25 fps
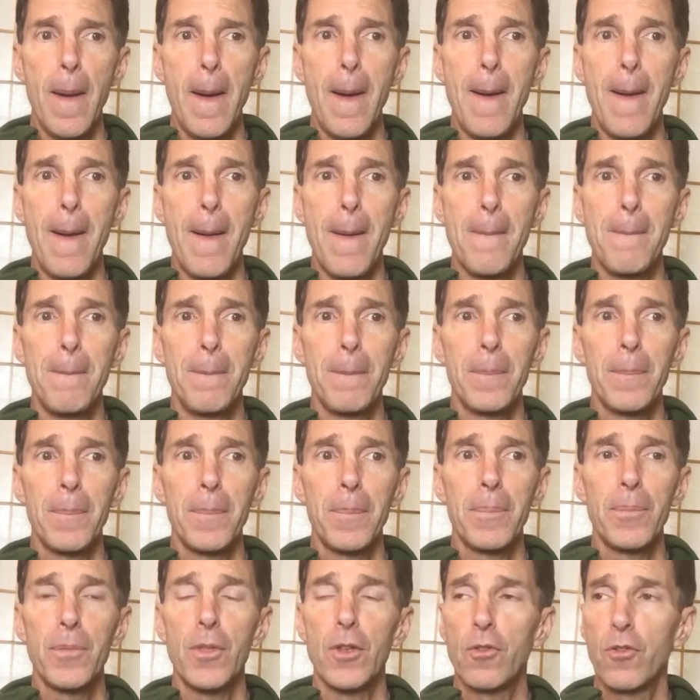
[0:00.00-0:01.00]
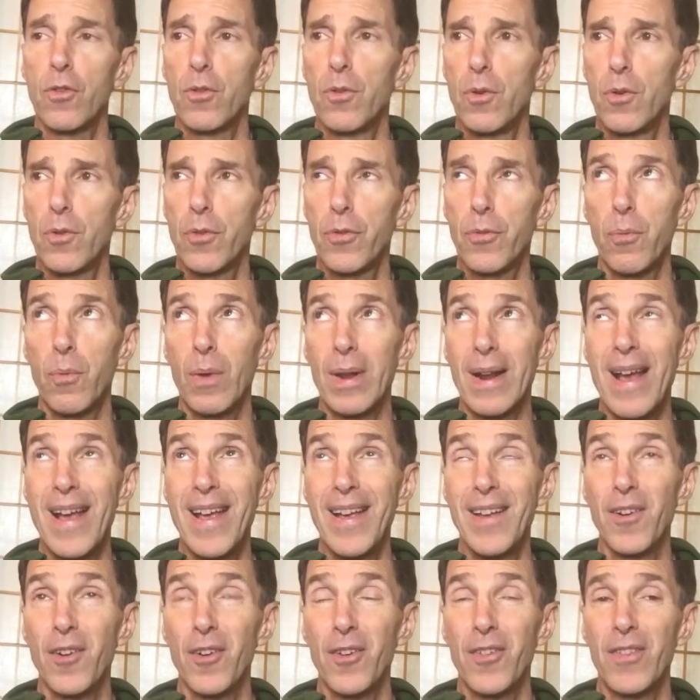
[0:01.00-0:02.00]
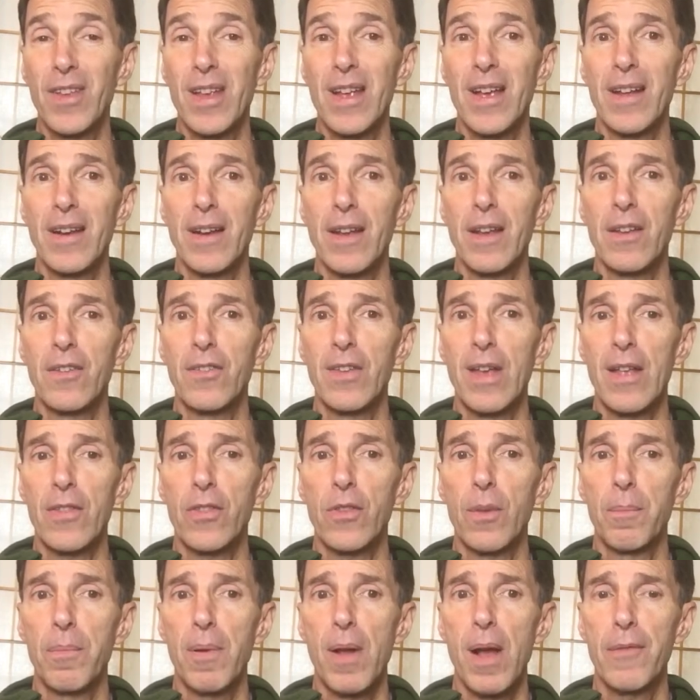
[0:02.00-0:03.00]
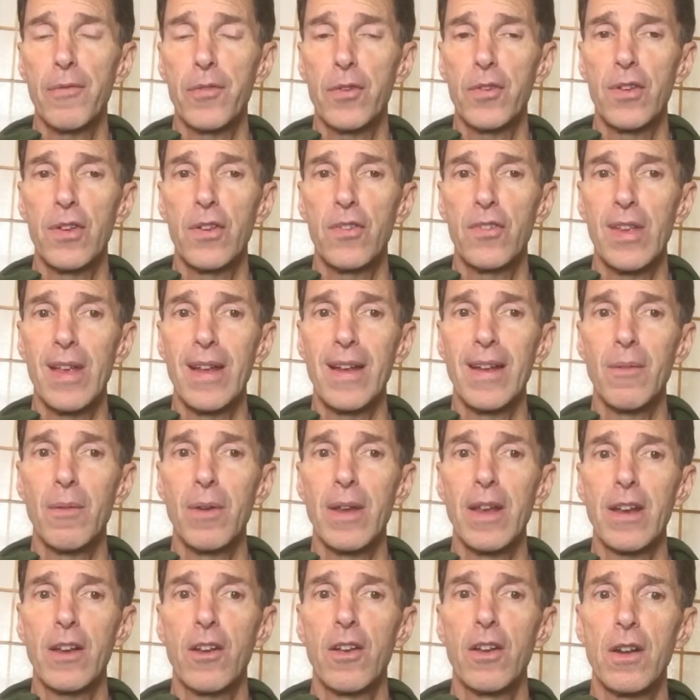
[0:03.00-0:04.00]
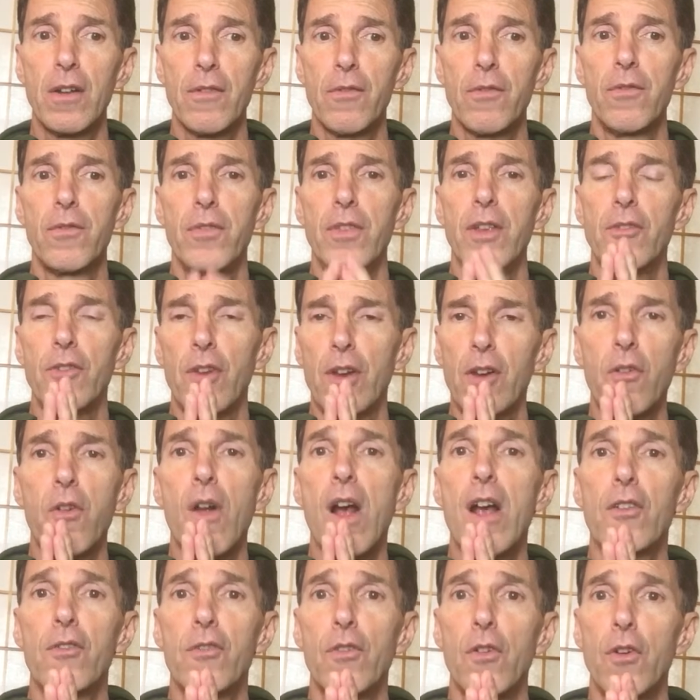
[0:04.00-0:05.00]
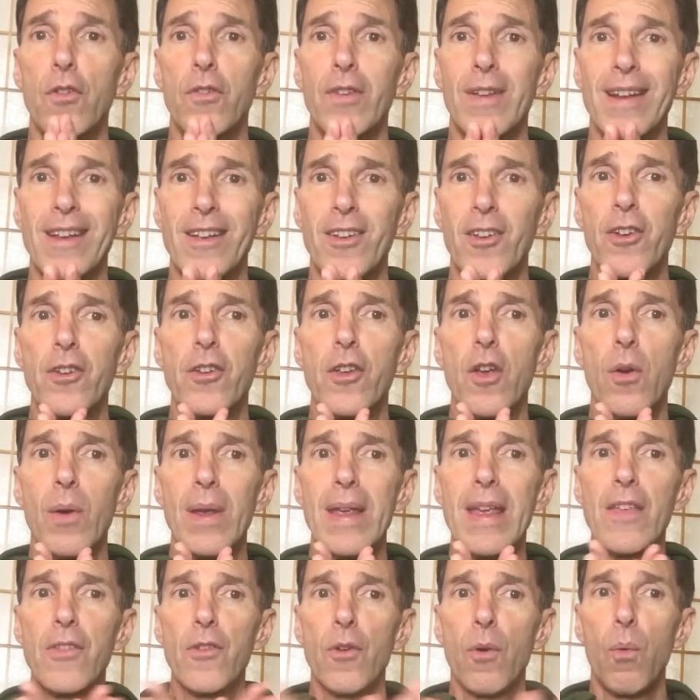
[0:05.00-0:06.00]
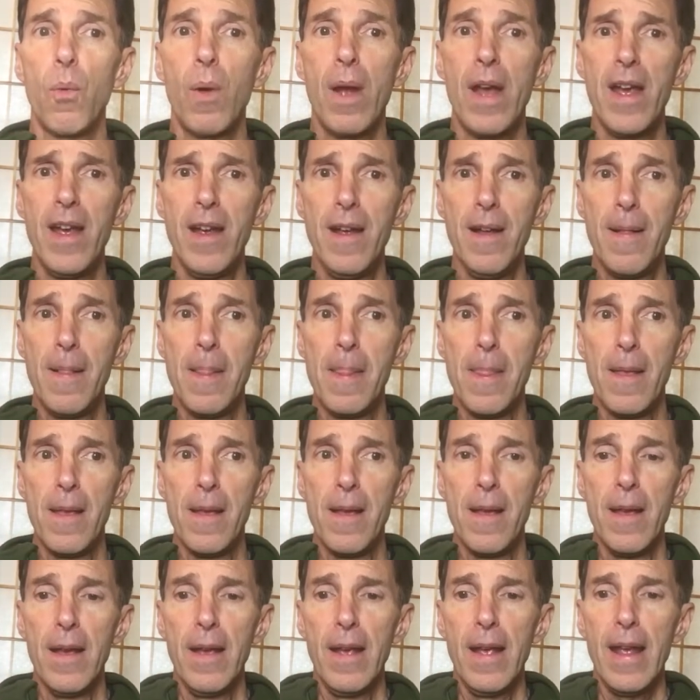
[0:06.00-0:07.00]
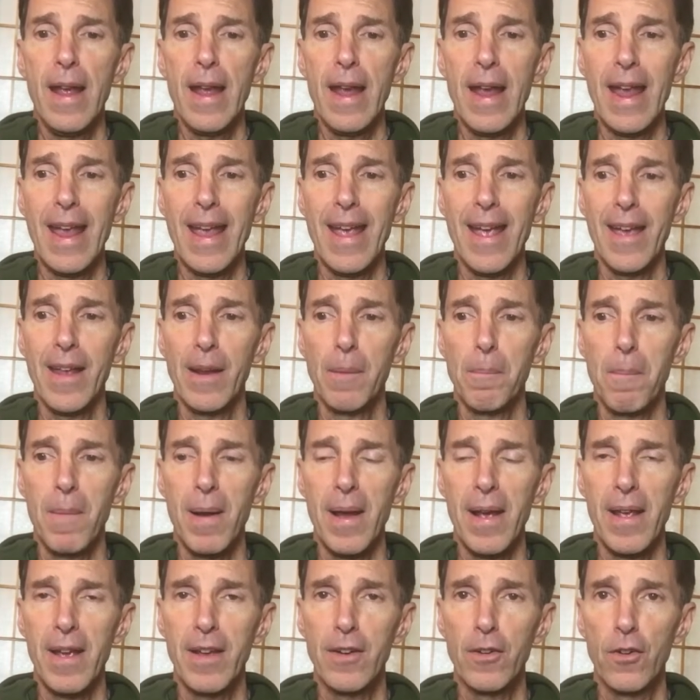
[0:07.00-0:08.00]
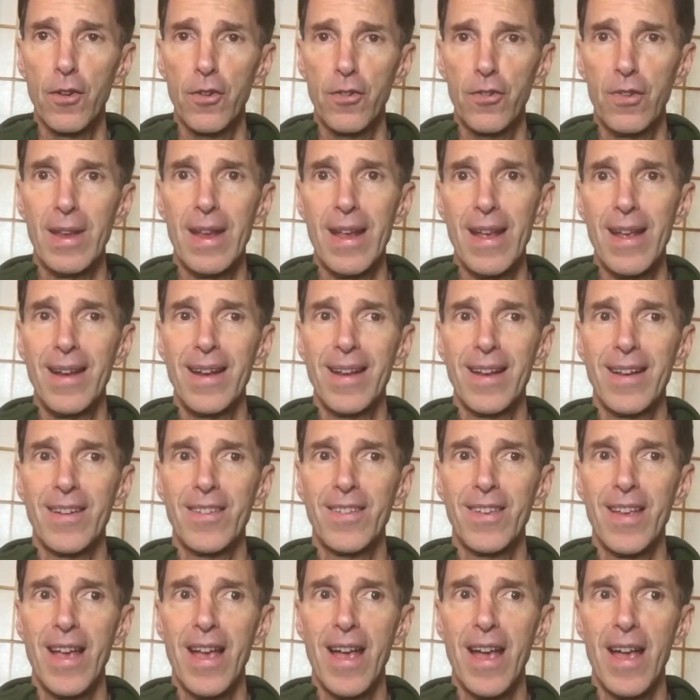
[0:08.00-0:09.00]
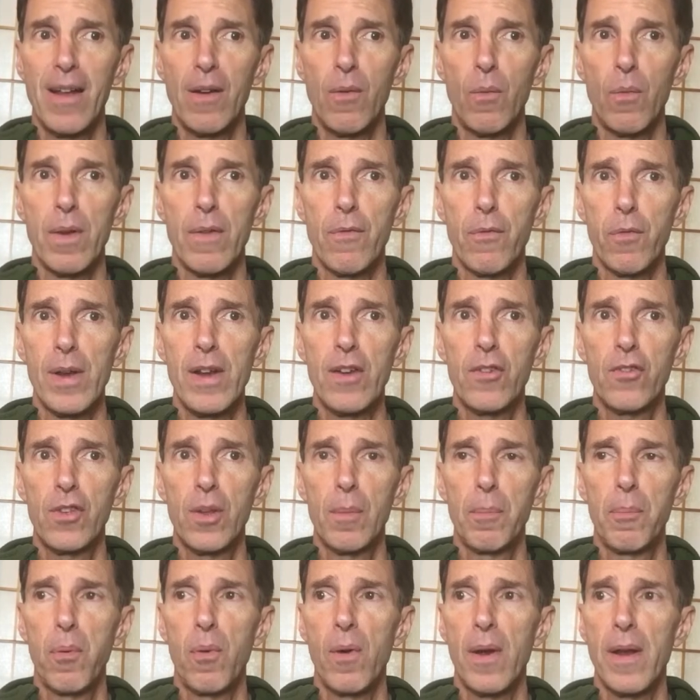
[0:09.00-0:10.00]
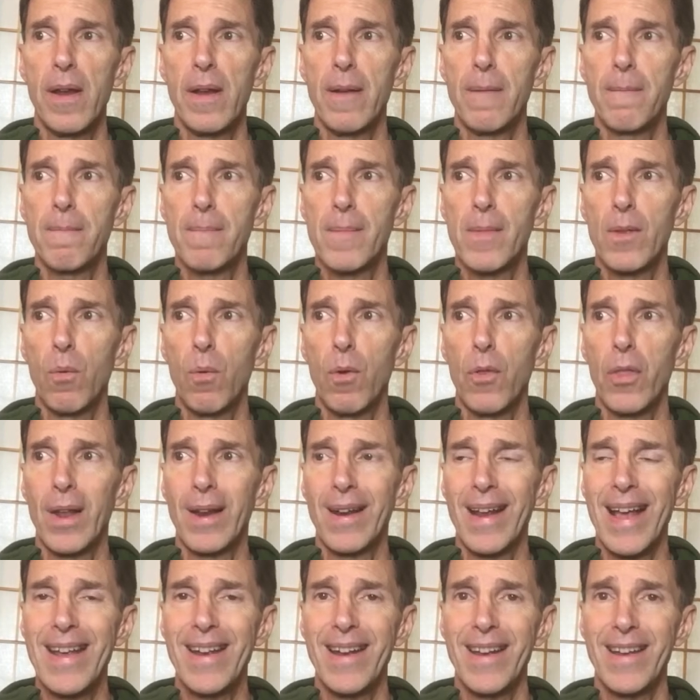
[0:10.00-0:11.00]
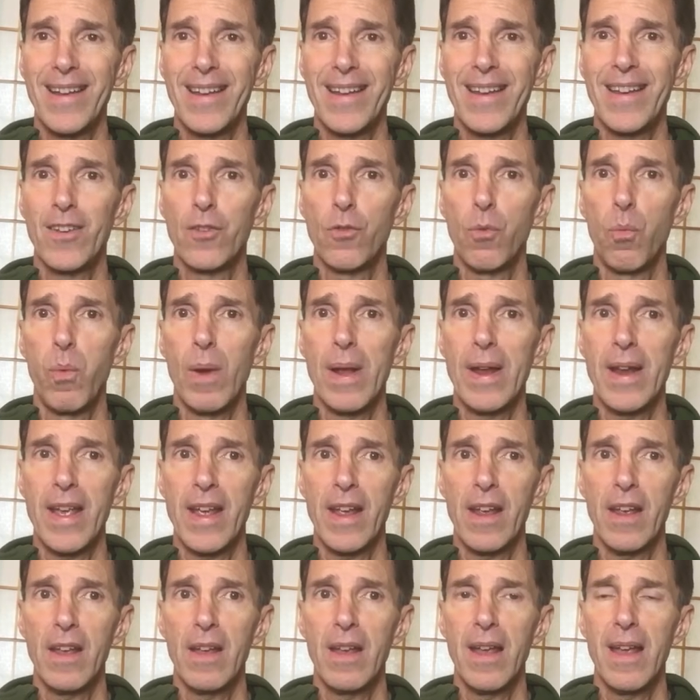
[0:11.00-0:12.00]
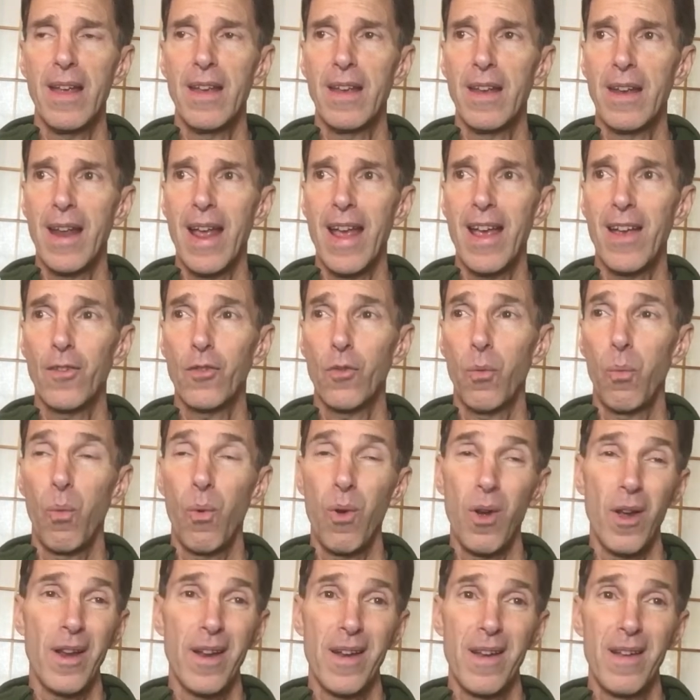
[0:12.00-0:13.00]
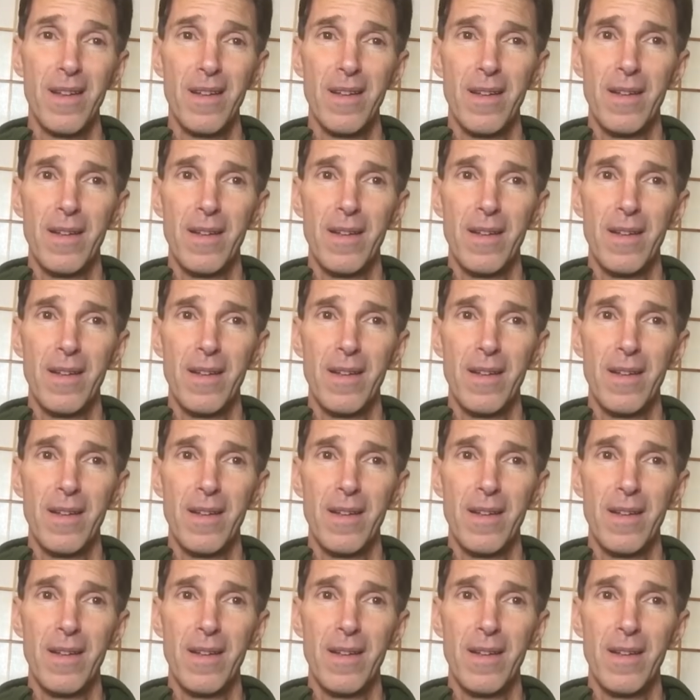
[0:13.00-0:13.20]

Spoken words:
The truth, what I understand, is that the prophecy said it could have, there's a crossroads and it could go either way. And my understanding is that we've reached the point where the light is winning and has won.